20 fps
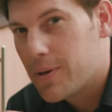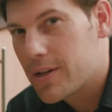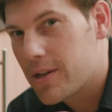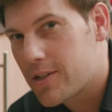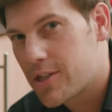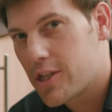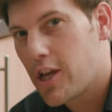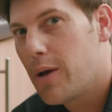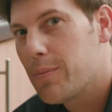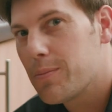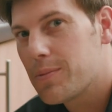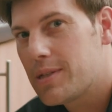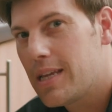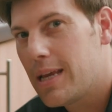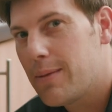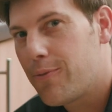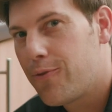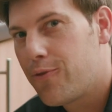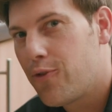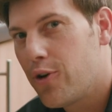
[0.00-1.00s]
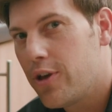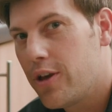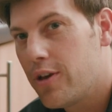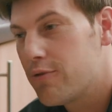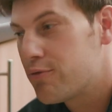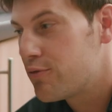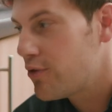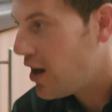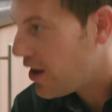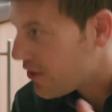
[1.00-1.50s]
but a top tip for
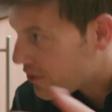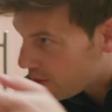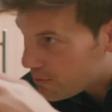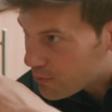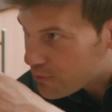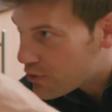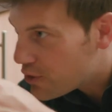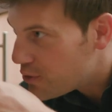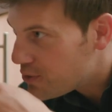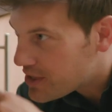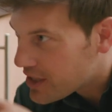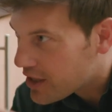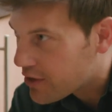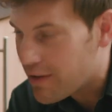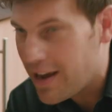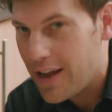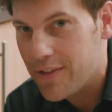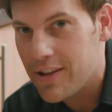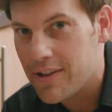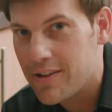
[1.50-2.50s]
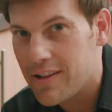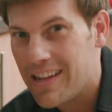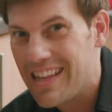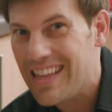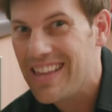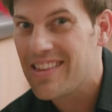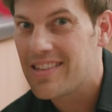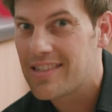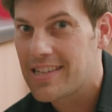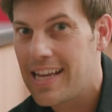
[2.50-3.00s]
you, rather than rooting around
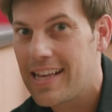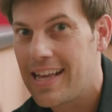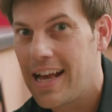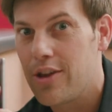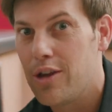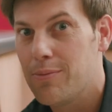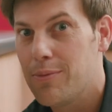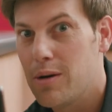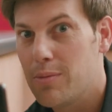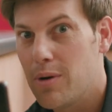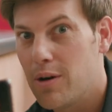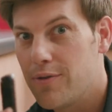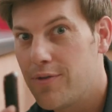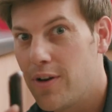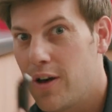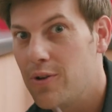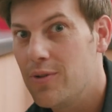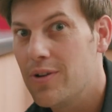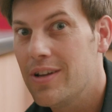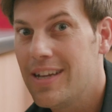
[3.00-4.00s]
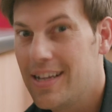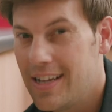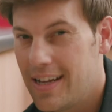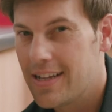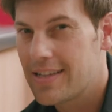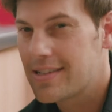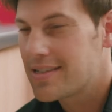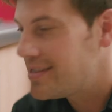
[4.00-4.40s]
underneath, take out your mobile phone and